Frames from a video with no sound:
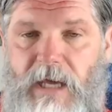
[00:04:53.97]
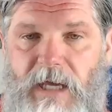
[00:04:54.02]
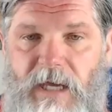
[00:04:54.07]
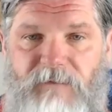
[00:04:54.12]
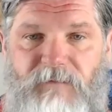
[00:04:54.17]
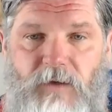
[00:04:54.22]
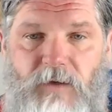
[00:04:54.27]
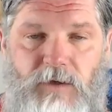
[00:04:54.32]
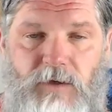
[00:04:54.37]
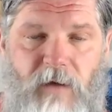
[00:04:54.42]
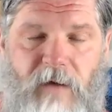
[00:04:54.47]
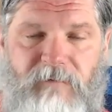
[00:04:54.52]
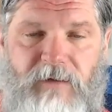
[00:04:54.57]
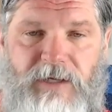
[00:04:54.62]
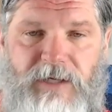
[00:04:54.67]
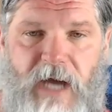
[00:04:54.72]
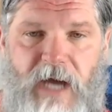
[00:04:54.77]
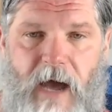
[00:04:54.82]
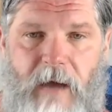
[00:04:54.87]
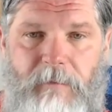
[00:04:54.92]
If you do have a
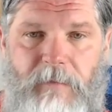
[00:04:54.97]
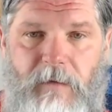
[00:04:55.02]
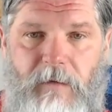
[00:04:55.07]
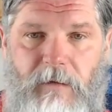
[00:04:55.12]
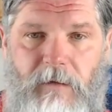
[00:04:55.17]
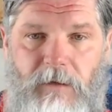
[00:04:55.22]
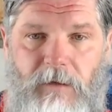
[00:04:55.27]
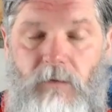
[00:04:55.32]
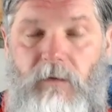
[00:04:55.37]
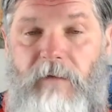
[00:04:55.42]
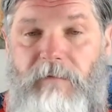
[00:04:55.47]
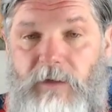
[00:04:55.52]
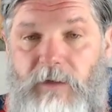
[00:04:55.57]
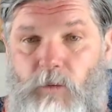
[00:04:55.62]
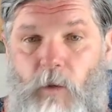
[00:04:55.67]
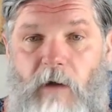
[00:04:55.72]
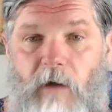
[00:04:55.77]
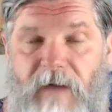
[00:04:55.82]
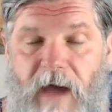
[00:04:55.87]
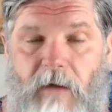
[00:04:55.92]
job, you have a
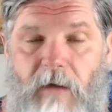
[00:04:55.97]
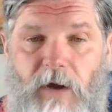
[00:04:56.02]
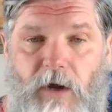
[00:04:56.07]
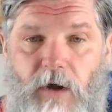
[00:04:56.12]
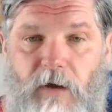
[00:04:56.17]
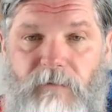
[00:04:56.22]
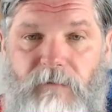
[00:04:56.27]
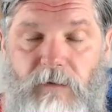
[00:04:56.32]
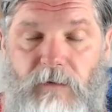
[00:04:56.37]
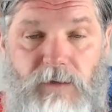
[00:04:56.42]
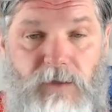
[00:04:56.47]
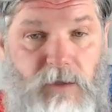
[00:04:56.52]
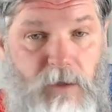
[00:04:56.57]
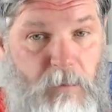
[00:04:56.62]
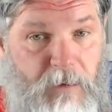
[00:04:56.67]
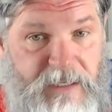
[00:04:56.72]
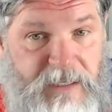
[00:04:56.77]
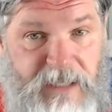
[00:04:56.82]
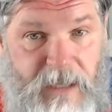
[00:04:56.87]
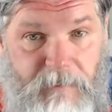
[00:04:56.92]
12-hour curfew, so you
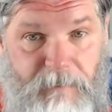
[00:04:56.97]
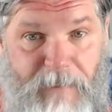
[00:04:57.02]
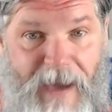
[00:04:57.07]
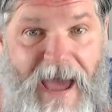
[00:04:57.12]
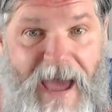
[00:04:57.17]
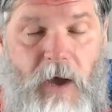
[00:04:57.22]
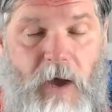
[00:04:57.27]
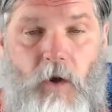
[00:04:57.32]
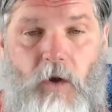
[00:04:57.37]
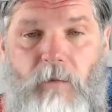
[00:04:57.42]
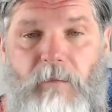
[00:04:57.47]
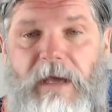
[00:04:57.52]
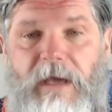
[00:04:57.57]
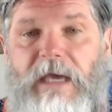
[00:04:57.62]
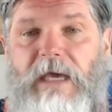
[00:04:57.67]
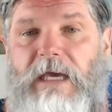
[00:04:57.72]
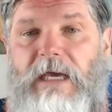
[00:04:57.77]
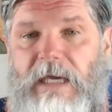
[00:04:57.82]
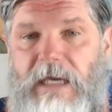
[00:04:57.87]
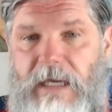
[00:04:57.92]
must get back home
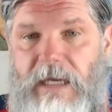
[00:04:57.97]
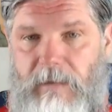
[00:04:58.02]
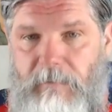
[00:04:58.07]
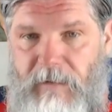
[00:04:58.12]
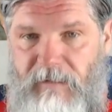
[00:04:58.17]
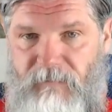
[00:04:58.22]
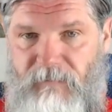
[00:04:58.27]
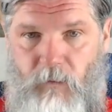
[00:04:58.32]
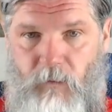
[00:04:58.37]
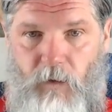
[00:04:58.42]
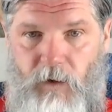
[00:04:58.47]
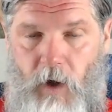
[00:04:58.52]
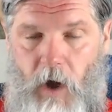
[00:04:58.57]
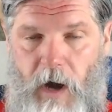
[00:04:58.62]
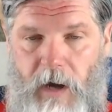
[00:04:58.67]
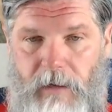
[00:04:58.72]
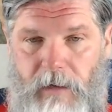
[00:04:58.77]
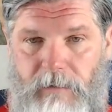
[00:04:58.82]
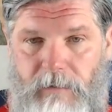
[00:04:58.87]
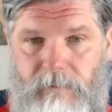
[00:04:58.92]
before
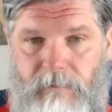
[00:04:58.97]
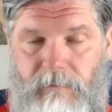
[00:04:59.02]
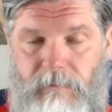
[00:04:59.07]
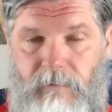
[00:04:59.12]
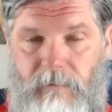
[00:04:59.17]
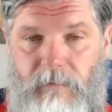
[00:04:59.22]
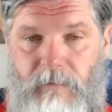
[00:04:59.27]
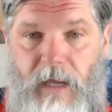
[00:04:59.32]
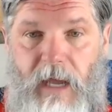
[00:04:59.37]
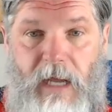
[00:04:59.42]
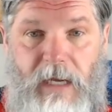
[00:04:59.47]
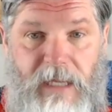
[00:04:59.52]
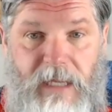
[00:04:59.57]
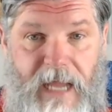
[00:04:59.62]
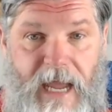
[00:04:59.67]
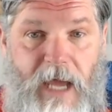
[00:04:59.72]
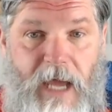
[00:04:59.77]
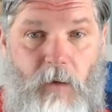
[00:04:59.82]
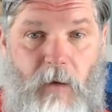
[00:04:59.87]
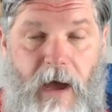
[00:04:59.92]
dark and
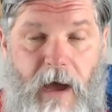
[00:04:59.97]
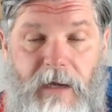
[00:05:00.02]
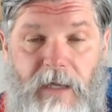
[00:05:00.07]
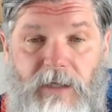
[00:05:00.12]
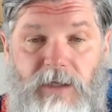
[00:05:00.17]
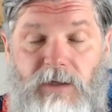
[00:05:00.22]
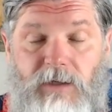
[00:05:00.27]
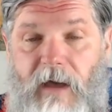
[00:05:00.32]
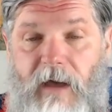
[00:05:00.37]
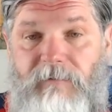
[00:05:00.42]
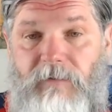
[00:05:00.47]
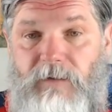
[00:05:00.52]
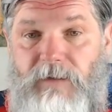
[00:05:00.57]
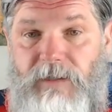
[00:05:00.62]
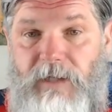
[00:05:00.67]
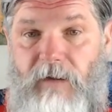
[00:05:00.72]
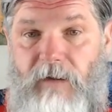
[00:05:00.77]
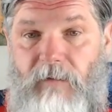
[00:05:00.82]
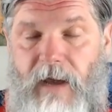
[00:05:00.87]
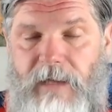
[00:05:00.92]
can't go out until after
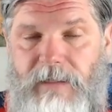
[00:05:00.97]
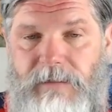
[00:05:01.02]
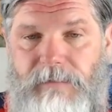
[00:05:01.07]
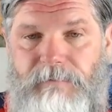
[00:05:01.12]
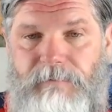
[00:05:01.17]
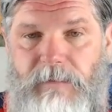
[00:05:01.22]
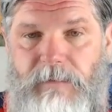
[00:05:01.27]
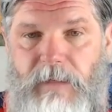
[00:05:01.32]
sunrise.